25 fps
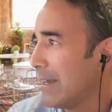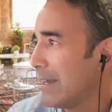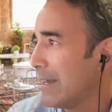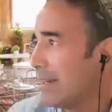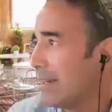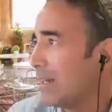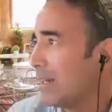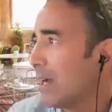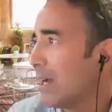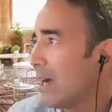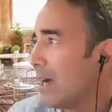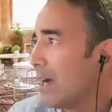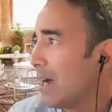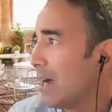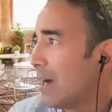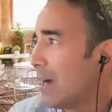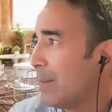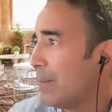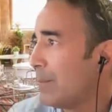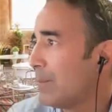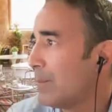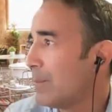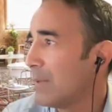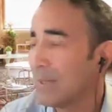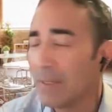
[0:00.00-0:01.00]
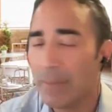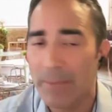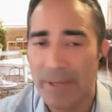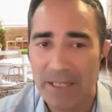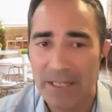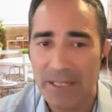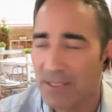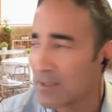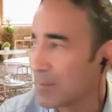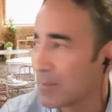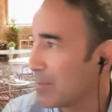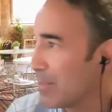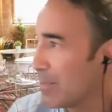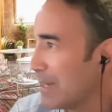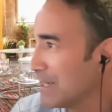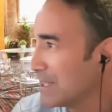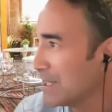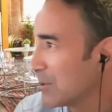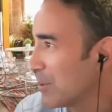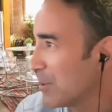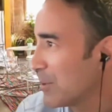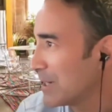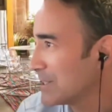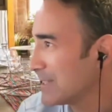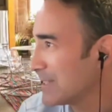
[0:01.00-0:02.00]
right. There's a bunch
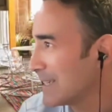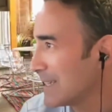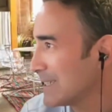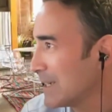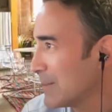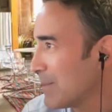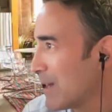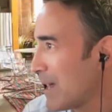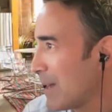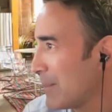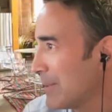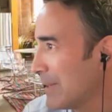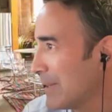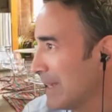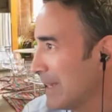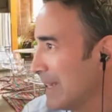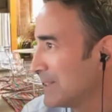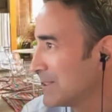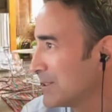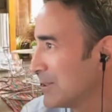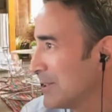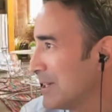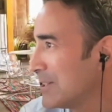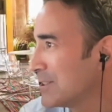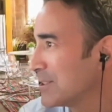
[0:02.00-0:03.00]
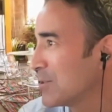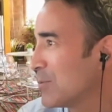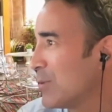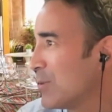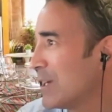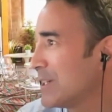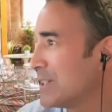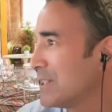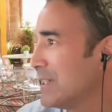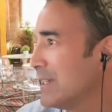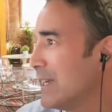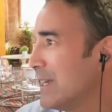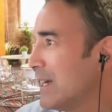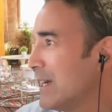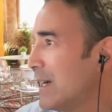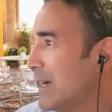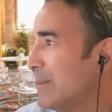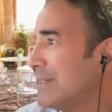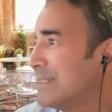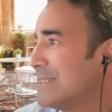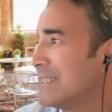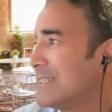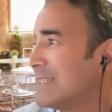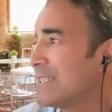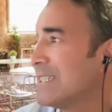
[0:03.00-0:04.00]
of questions actually popping in. So here's a question.
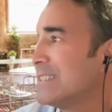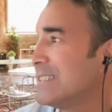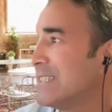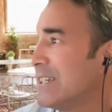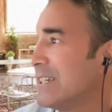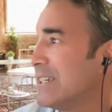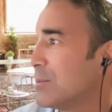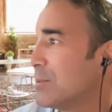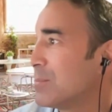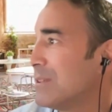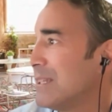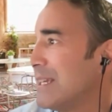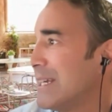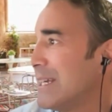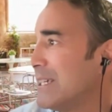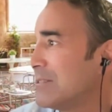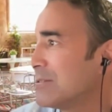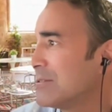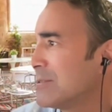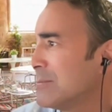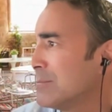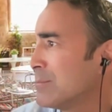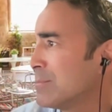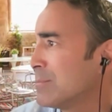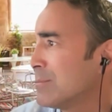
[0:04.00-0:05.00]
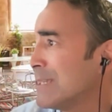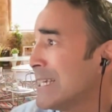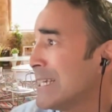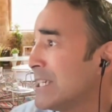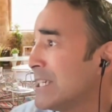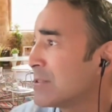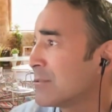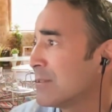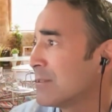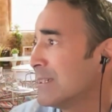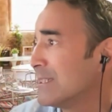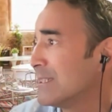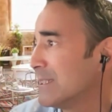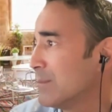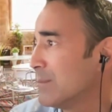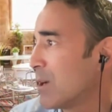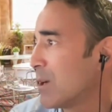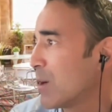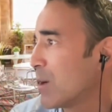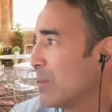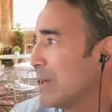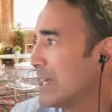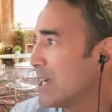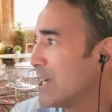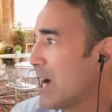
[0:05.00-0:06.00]
Is this considered plagiarism?
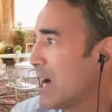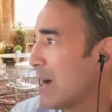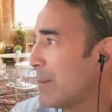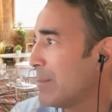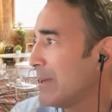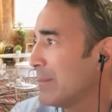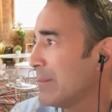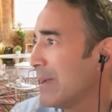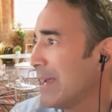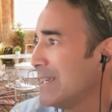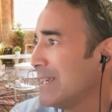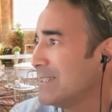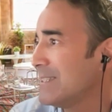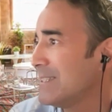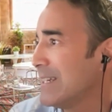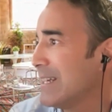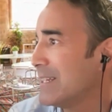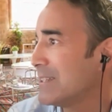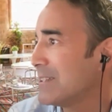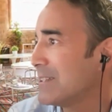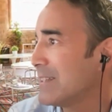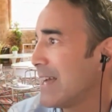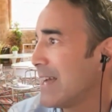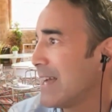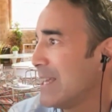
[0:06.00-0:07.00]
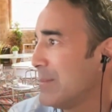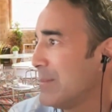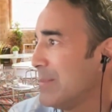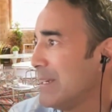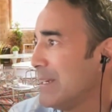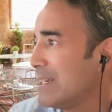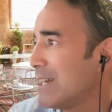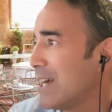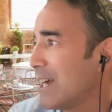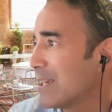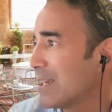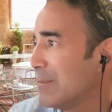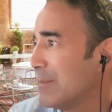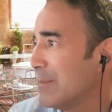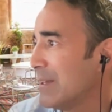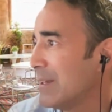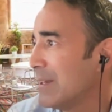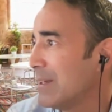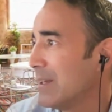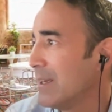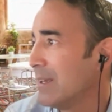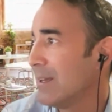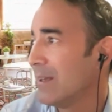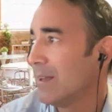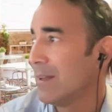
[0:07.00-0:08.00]
Are we copying pasting into the IEP
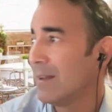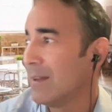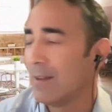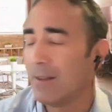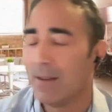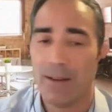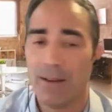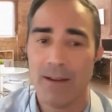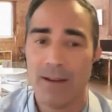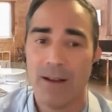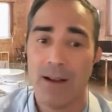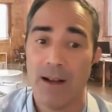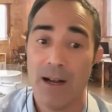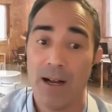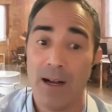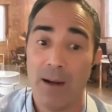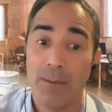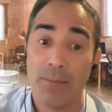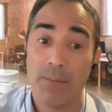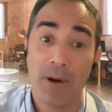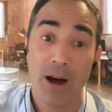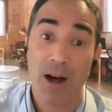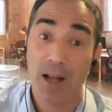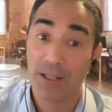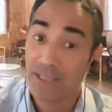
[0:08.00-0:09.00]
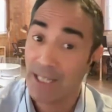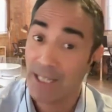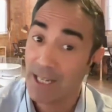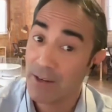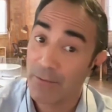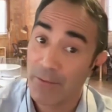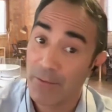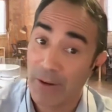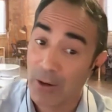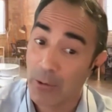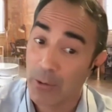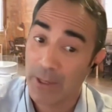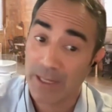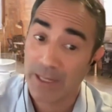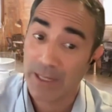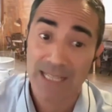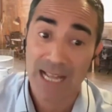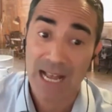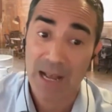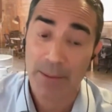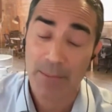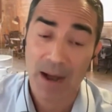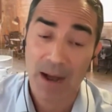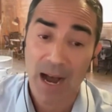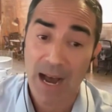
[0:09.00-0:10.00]
document? I'll take a quick
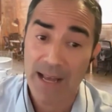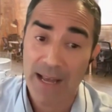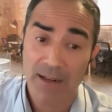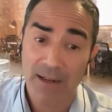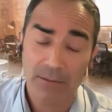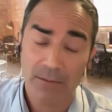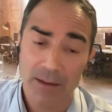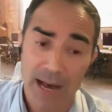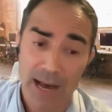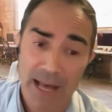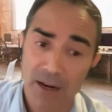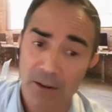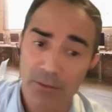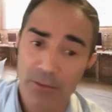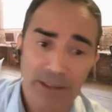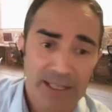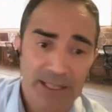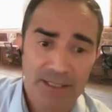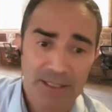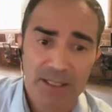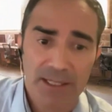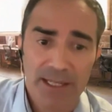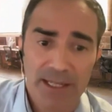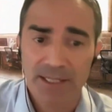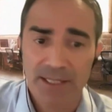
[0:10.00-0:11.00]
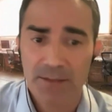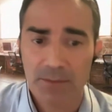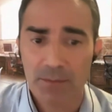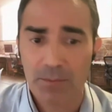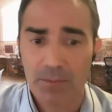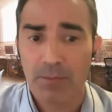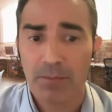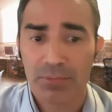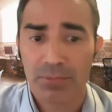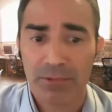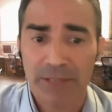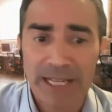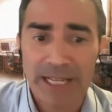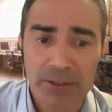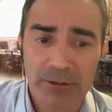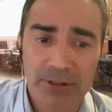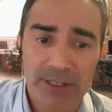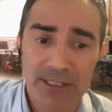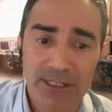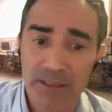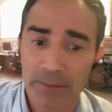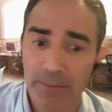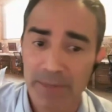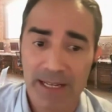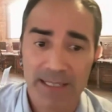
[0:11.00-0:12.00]
stab. I don't think it's
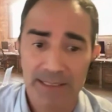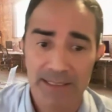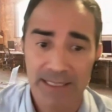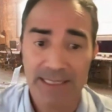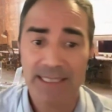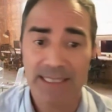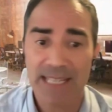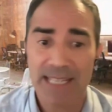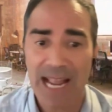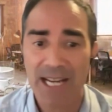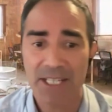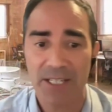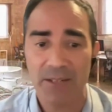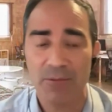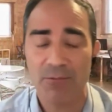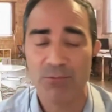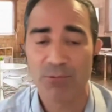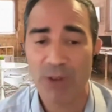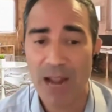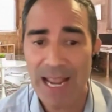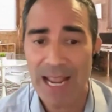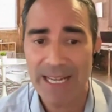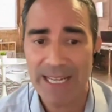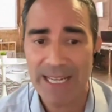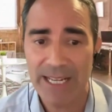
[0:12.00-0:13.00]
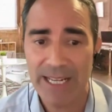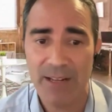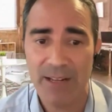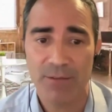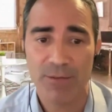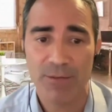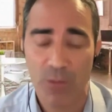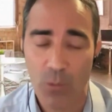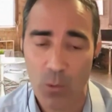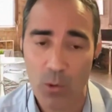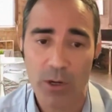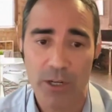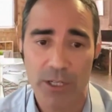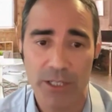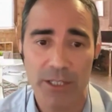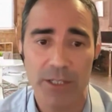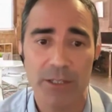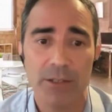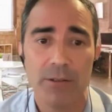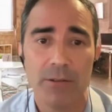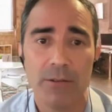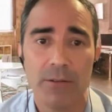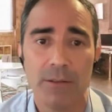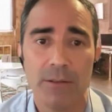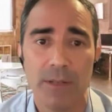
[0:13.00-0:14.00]
plagiarism because it's actually writing it for
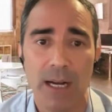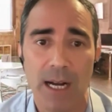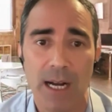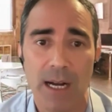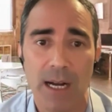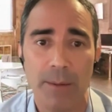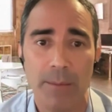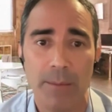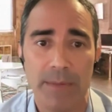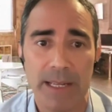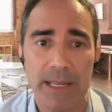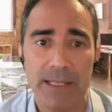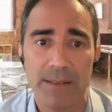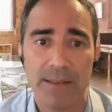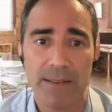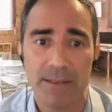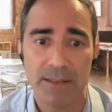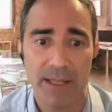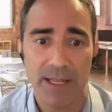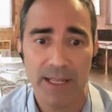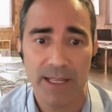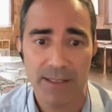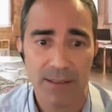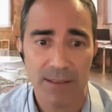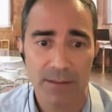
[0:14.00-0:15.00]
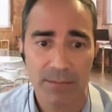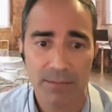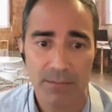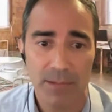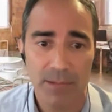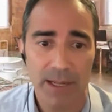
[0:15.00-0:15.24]
you. It's